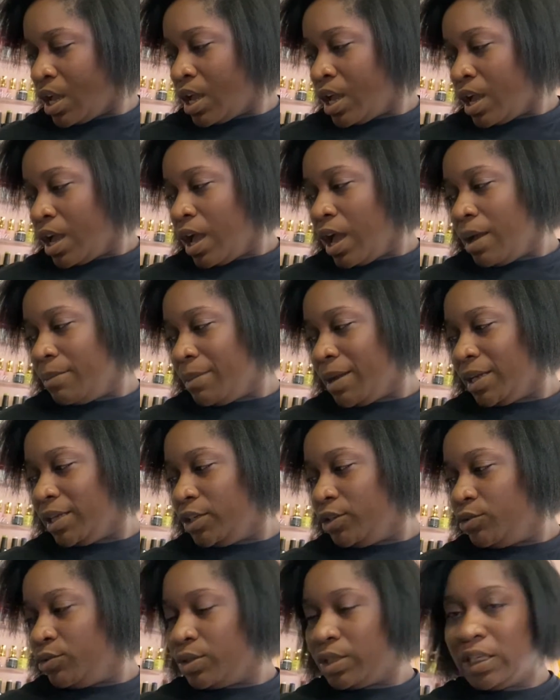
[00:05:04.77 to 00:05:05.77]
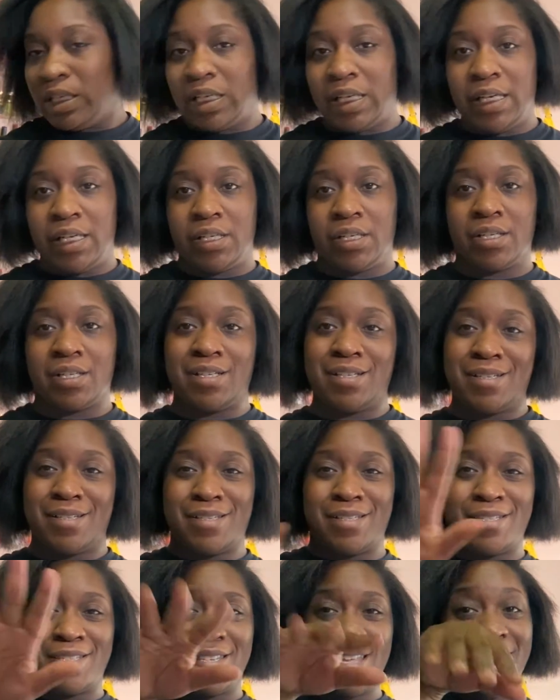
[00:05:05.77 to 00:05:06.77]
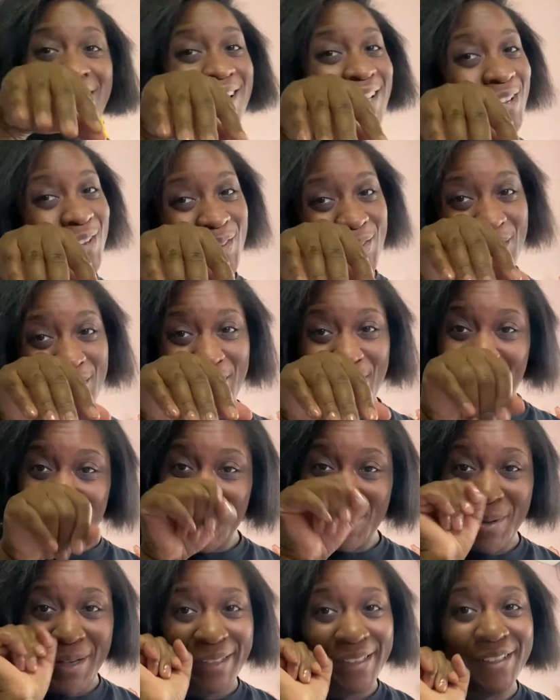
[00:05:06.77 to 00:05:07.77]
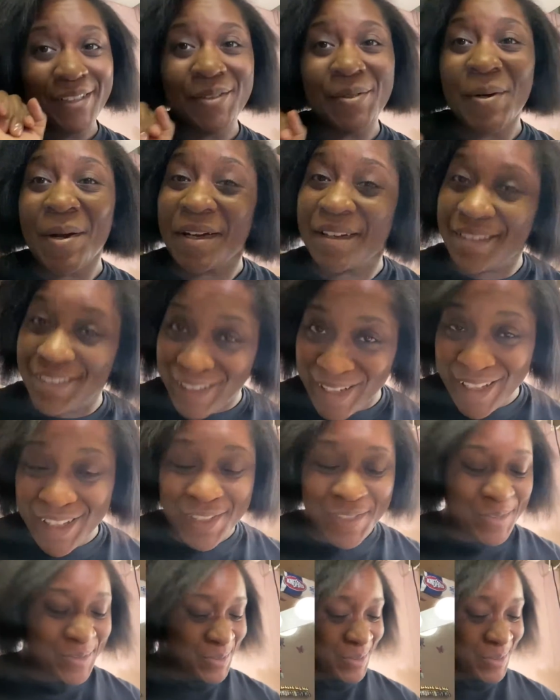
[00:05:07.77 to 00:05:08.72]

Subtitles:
I might use it later because old girl about to do her nails. Okay.